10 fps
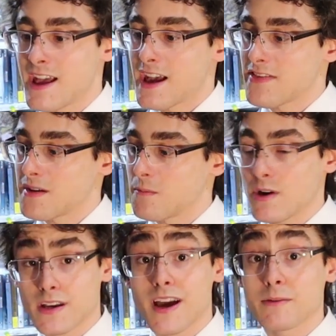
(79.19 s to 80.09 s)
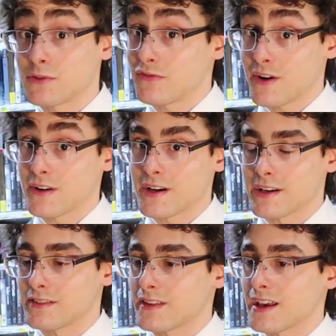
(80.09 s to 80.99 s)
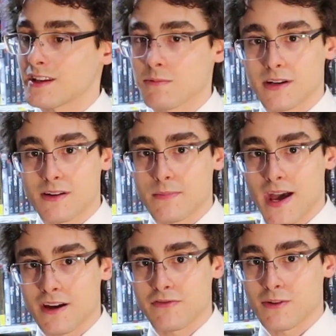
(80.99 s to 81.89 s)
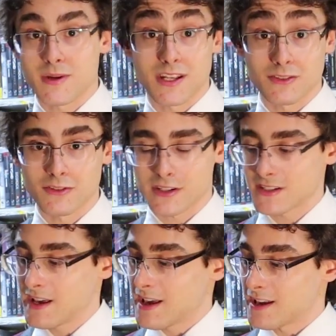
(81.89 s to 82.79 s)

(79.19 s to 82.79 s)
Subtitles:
and then one guy was very nice, and he went into the back for me and he looked,